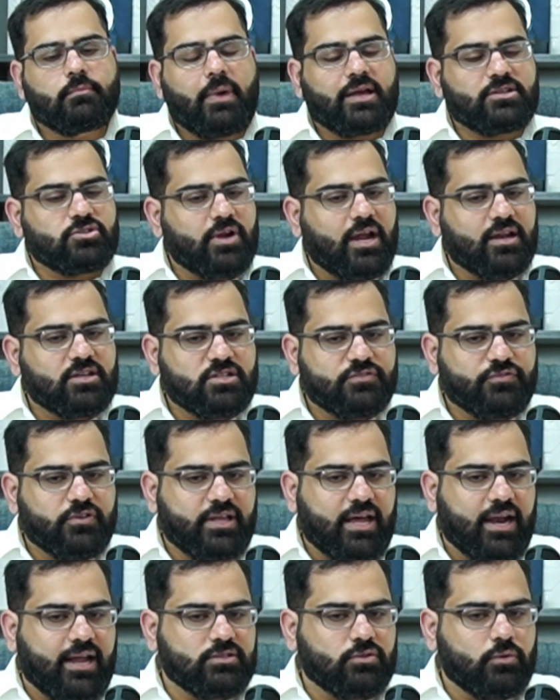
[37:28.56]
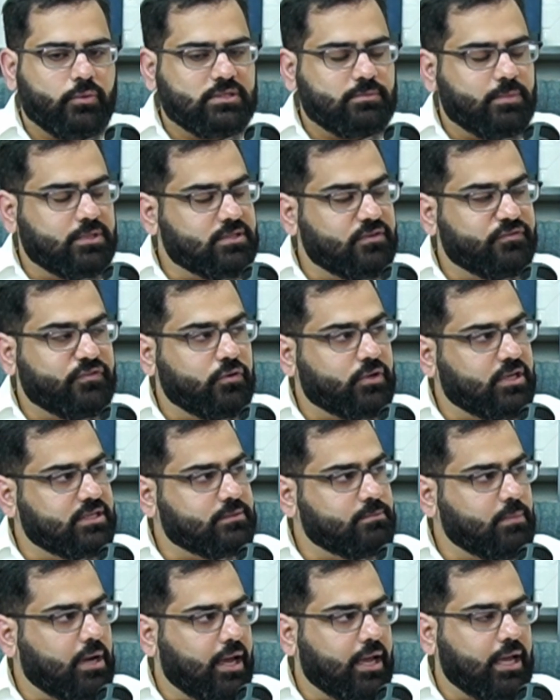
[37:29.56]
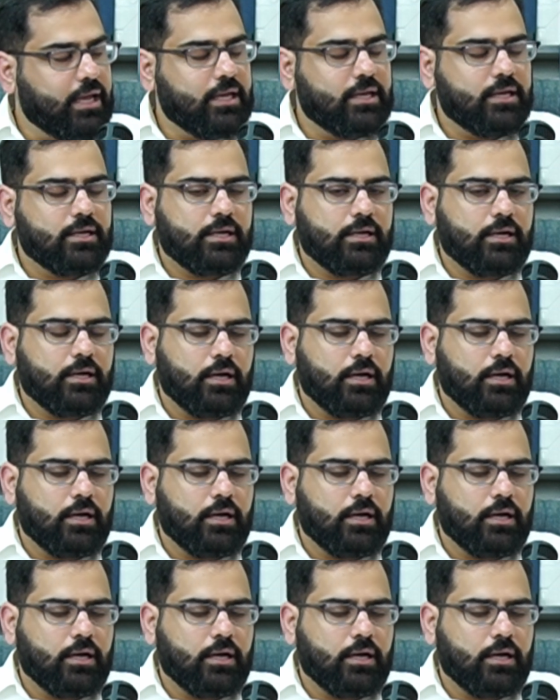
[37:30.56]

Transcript: strategy for that has always been to focus my